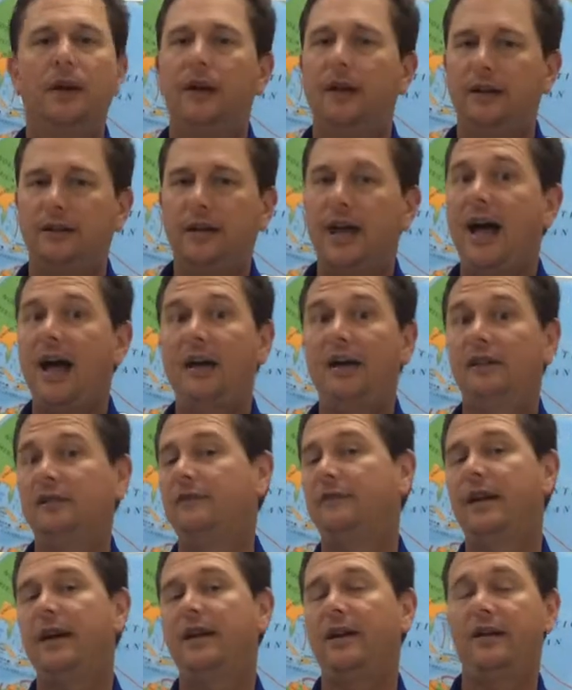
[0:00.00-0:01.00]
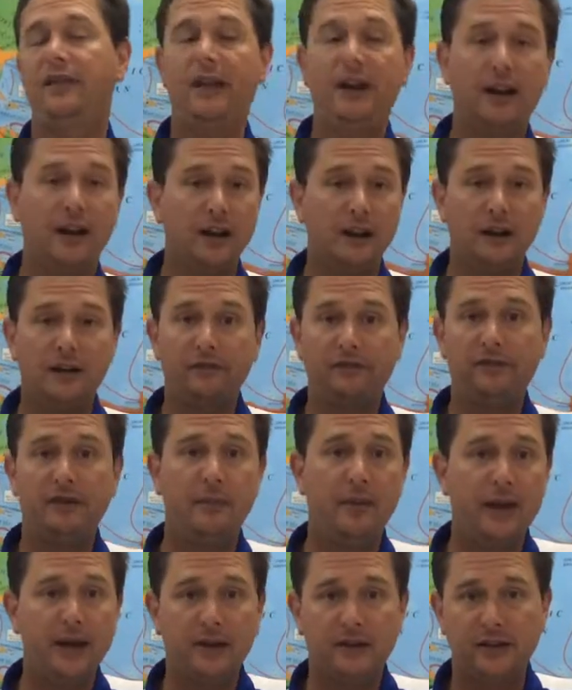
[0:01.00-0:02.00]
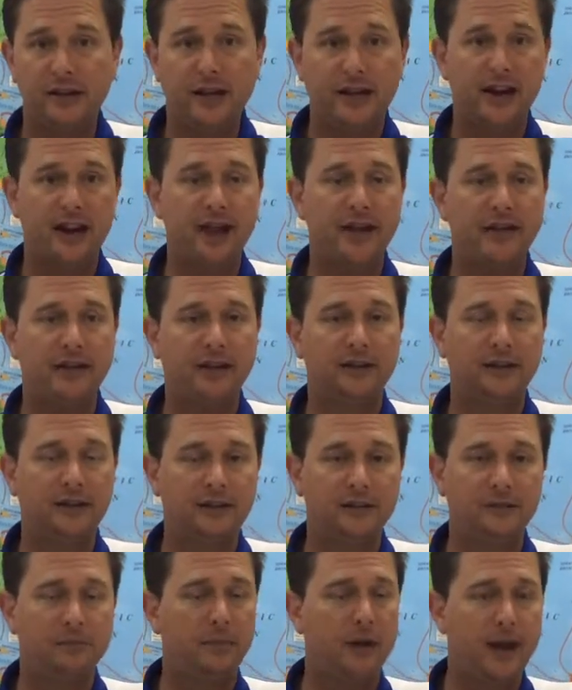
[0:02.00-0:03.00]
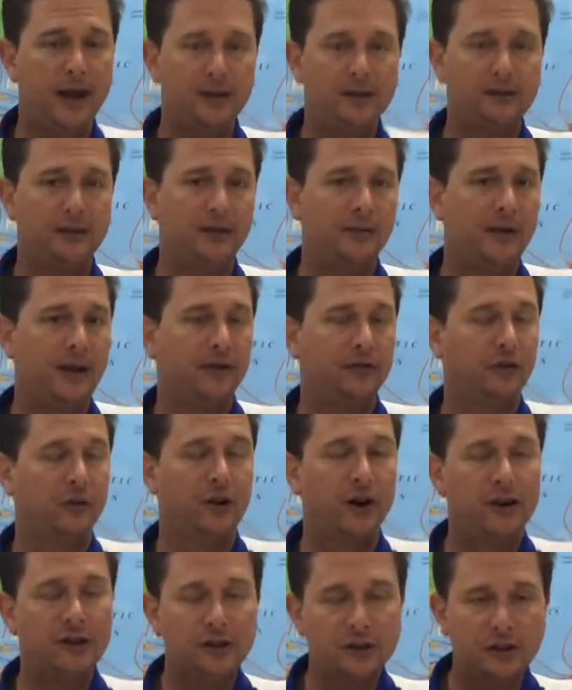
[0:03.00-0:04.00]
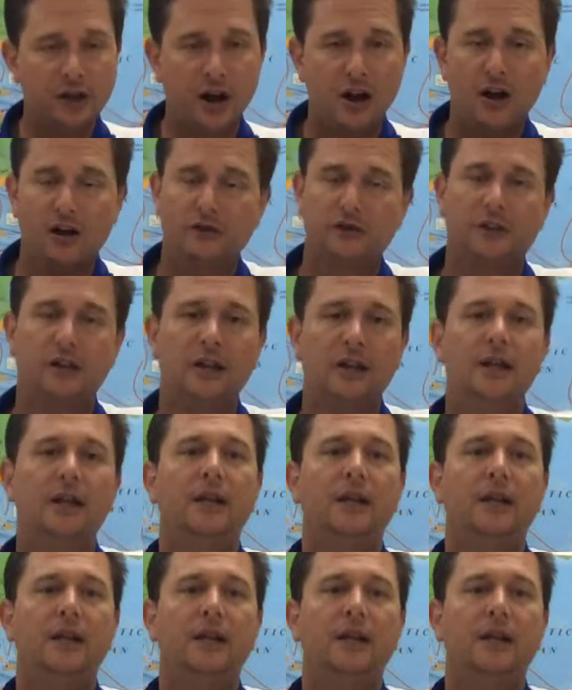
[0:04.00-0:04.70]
Italians found out they loved tomatoes. They could add that to pasta and have a great sauce.